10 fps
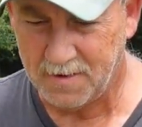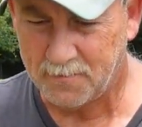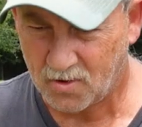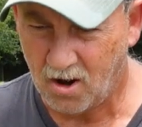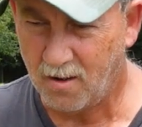
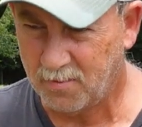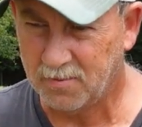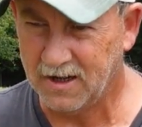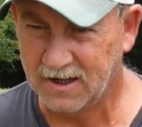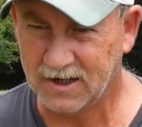
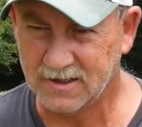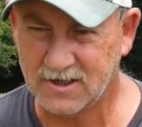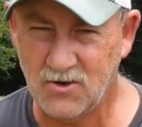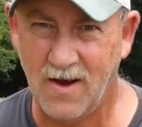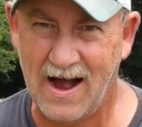probably a little
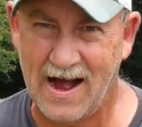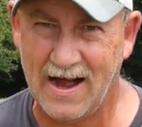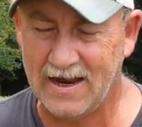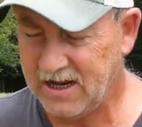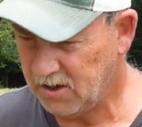too
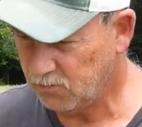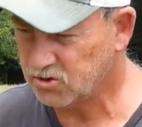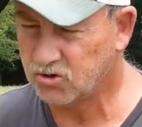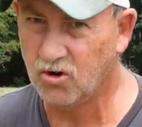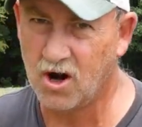high. It
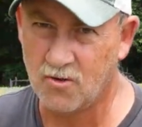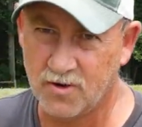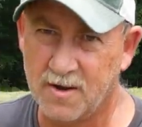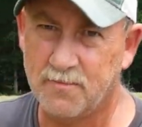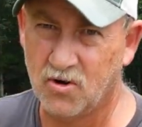was grown
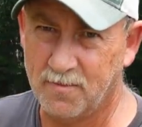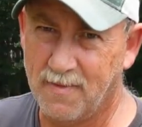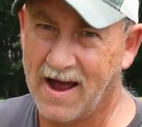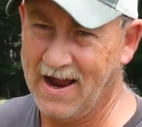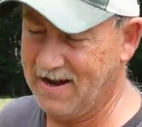up pretty
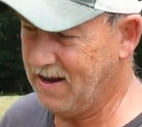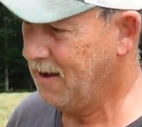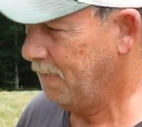bad.